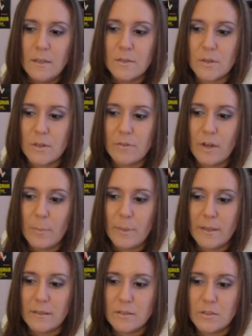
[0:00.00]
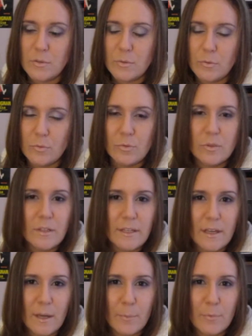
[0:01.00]
sort of helping to
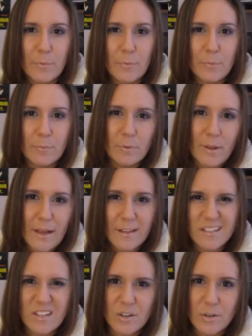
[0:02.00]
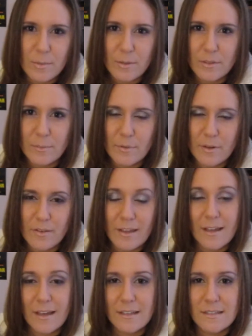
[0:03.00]
clean up plaque and tartar buildup and all
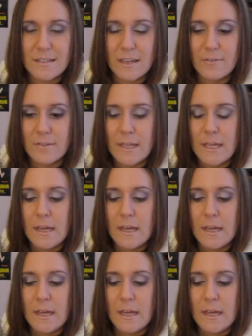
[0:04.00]
that kind of stuff.